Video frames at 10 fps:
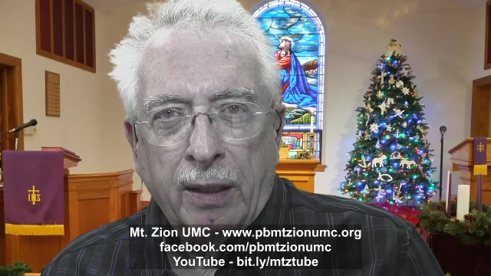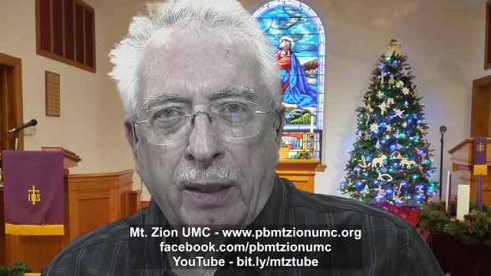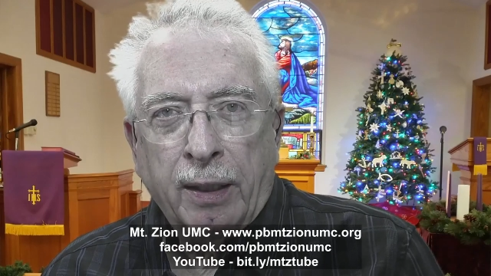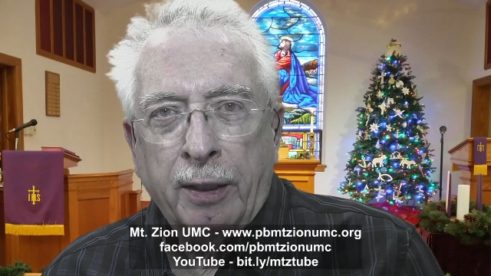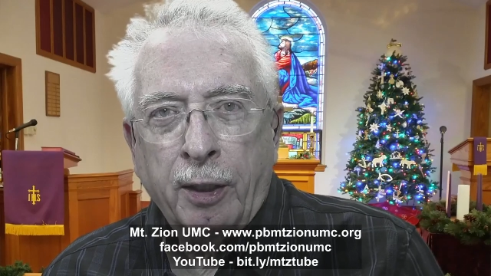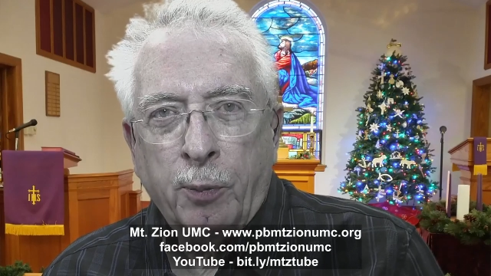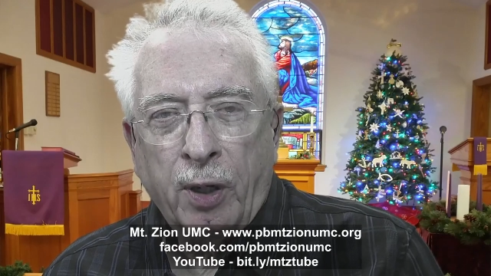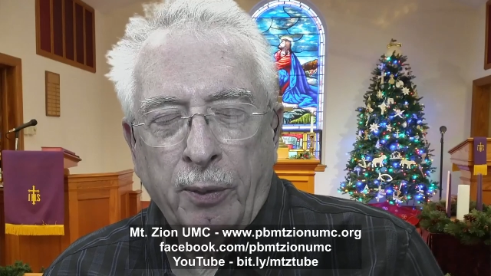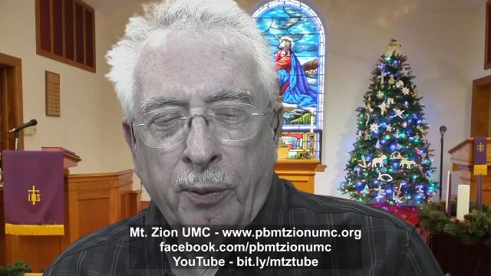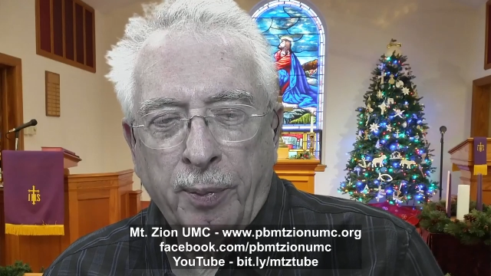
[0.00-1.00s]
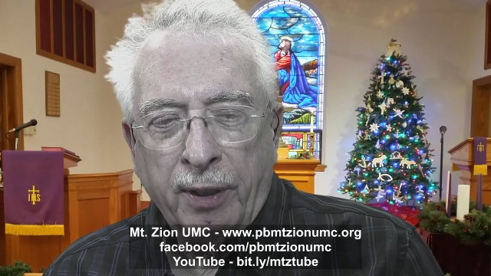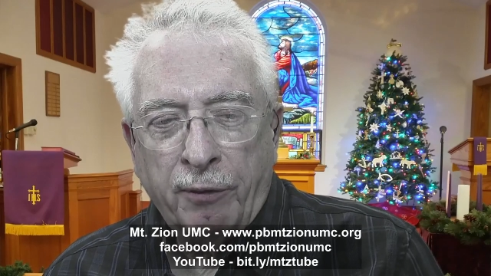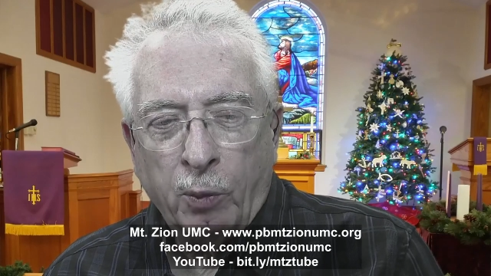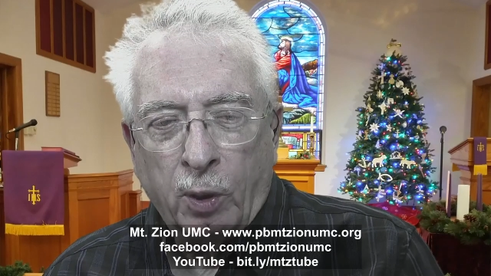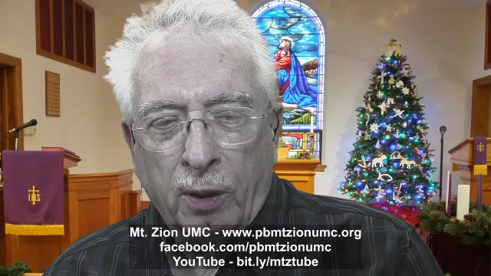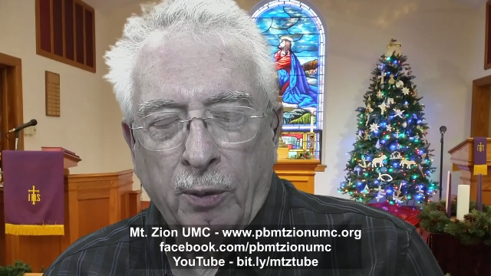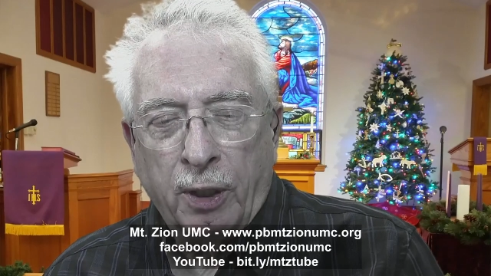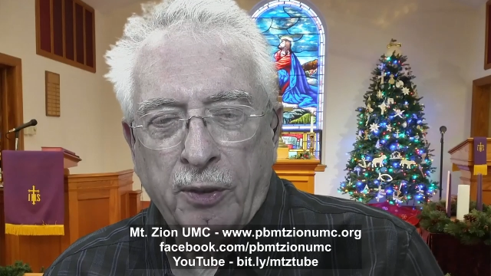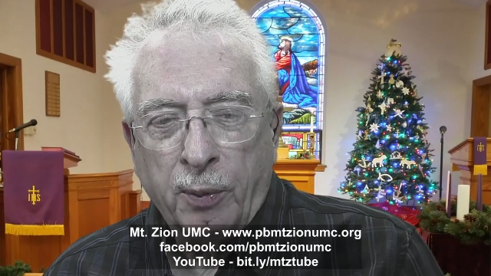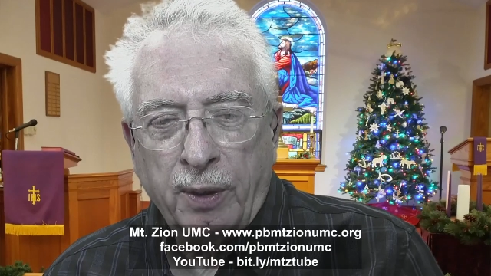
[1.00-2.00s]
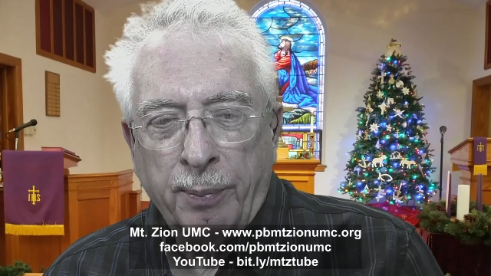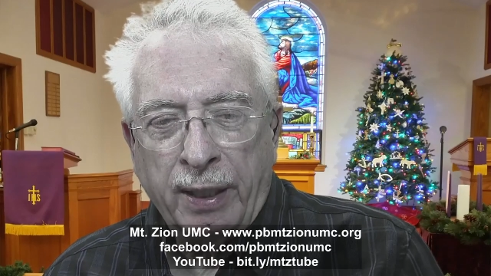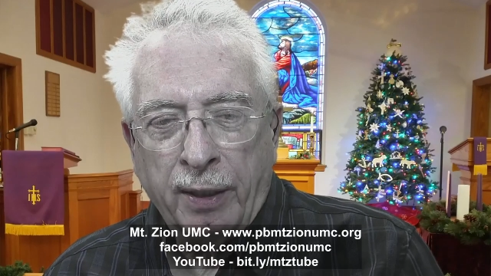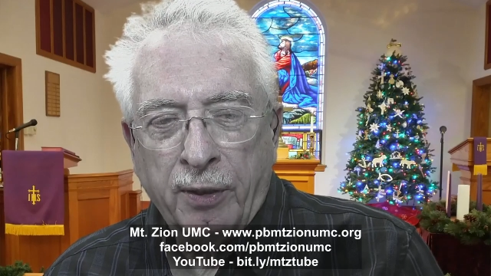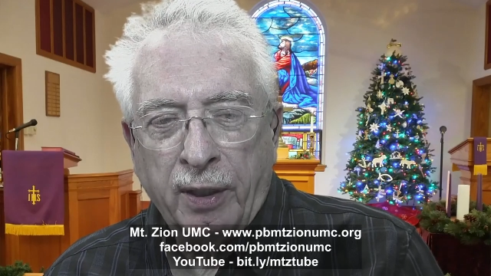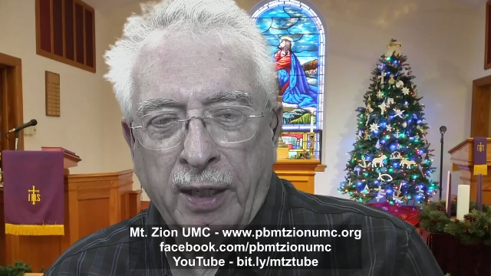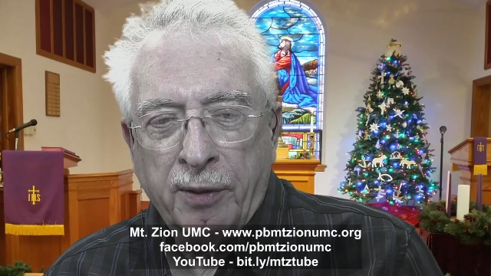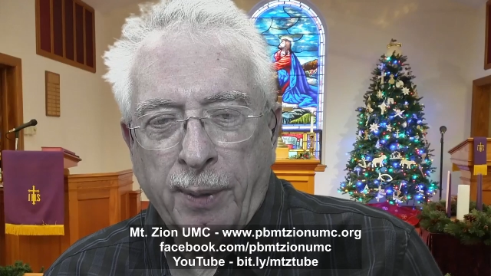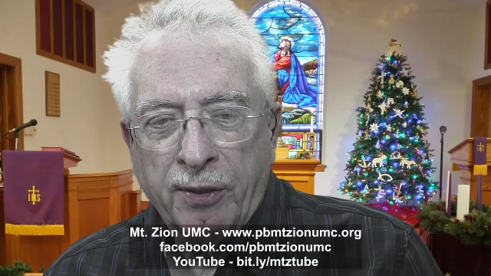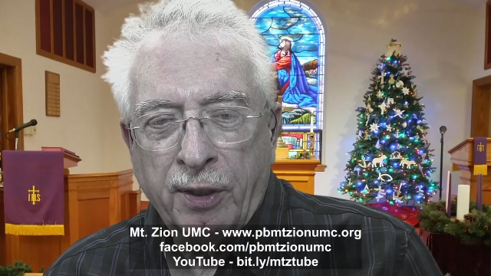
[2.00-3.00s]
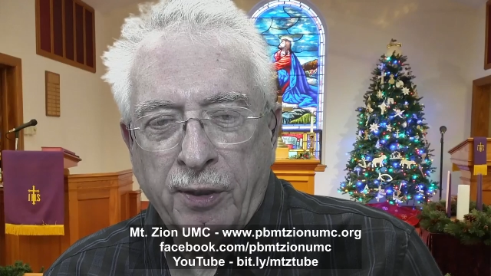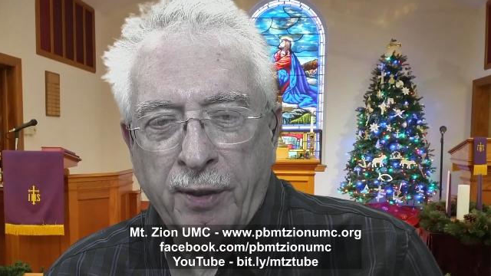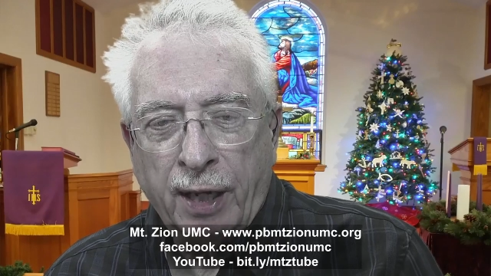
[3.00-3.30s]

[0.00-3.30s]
I'd like you to pray with me, if you will, as we begin today's message.